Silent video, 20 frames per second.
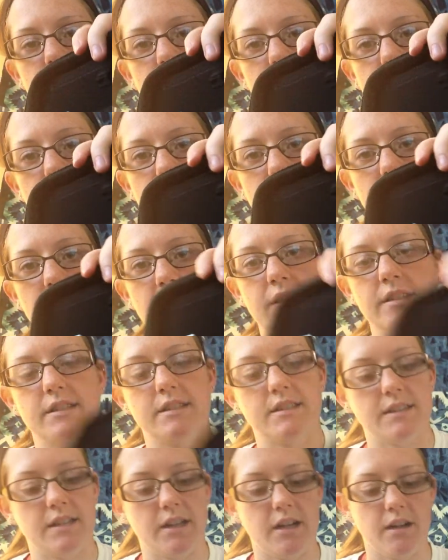2
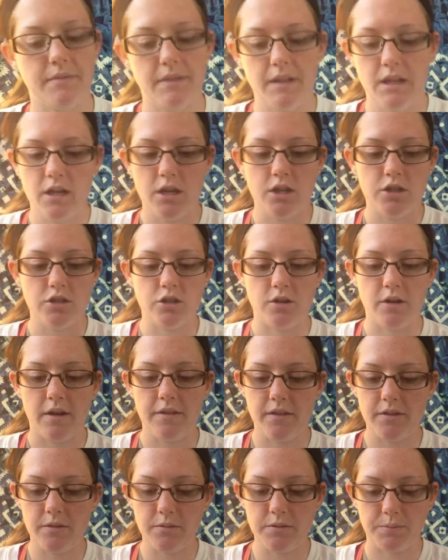styluses there. So I
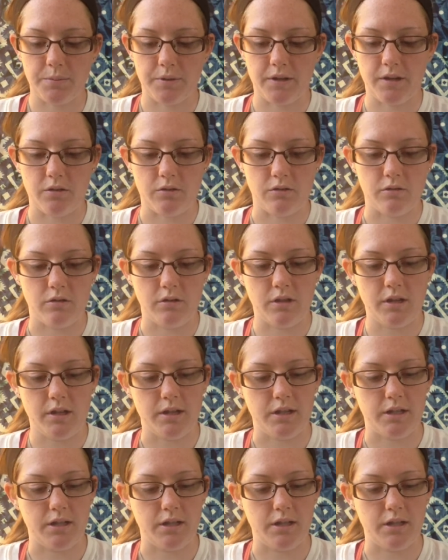thought that was pretty cool.